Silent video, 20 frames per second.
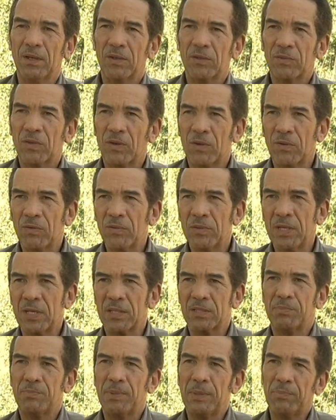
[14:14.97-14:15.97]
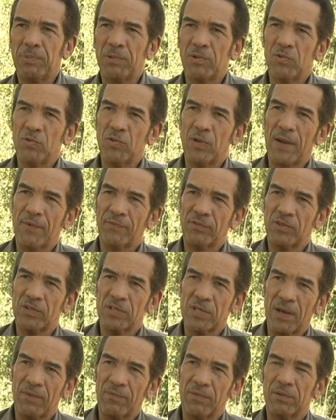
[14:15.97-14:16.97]
So, yes, people do have to
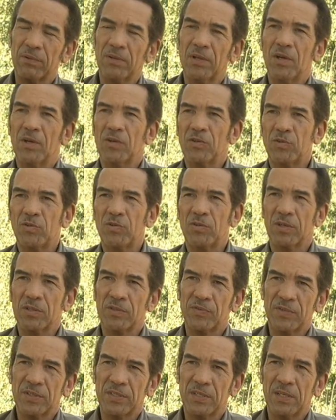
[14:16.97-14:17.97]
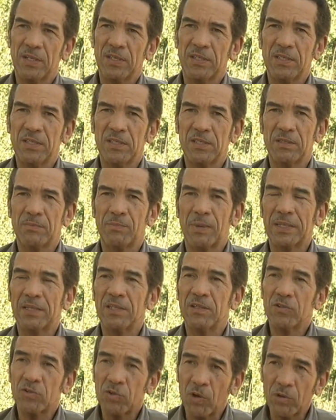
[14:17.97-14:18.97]
travel to those facilities, but
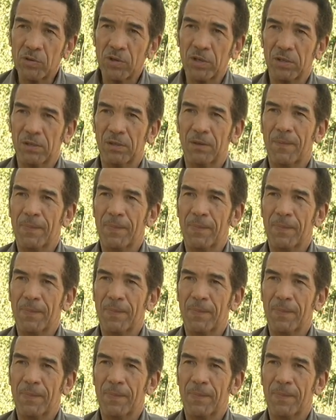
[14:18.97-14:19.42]
in total,